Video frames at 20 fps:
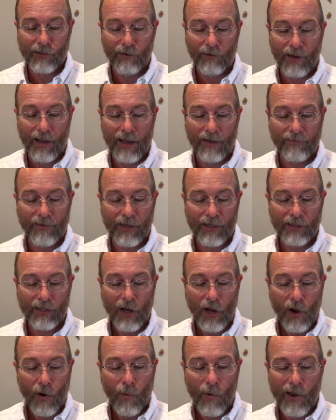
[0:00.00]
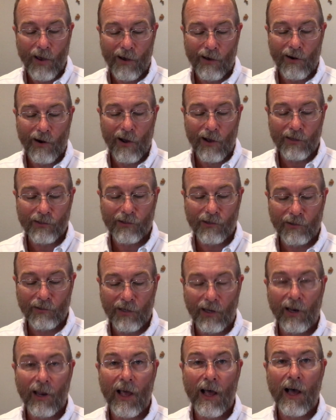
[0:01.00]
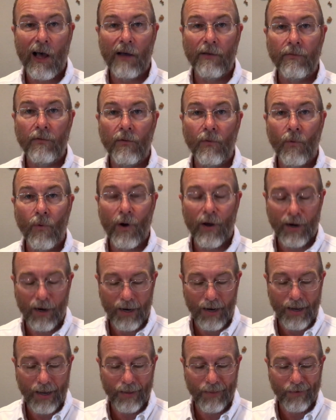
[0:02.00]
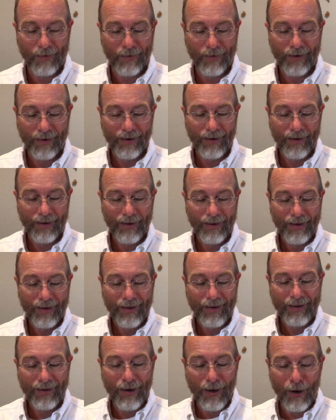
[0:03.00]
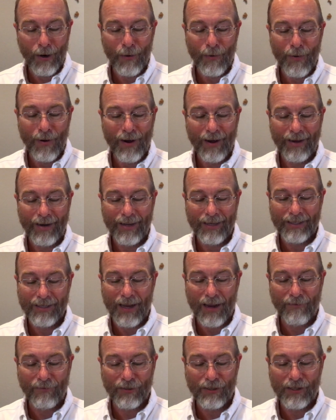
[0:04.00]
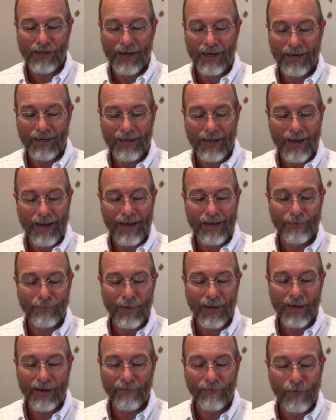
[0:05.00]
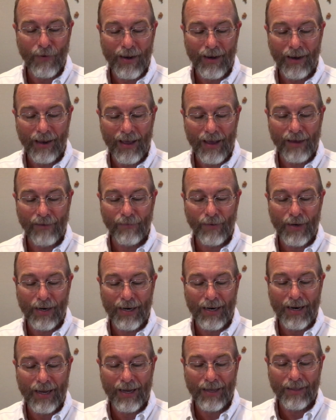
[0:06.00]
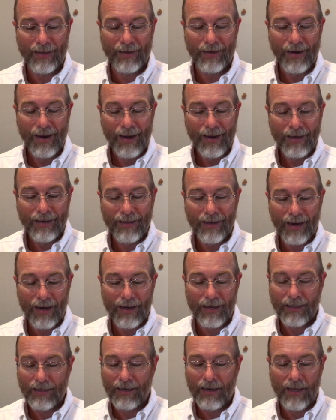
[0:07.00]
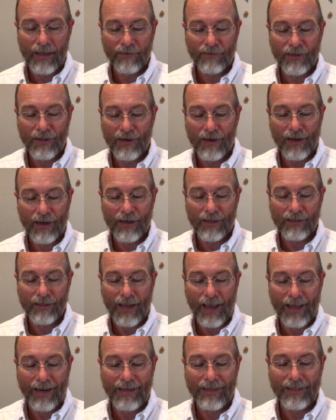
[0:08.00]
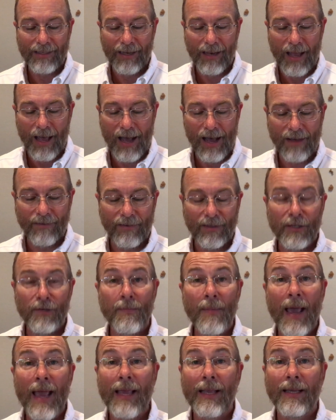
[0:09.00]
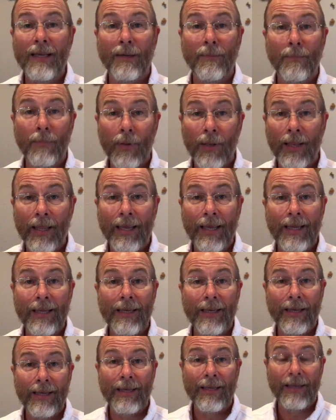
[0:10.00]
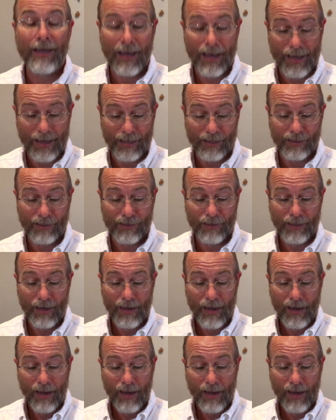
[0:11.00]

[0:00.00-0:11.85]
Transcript: so loved us, we ought also to love one another. No one has ever seen God, but if we love one another, God lives in us and his love is made complete in us.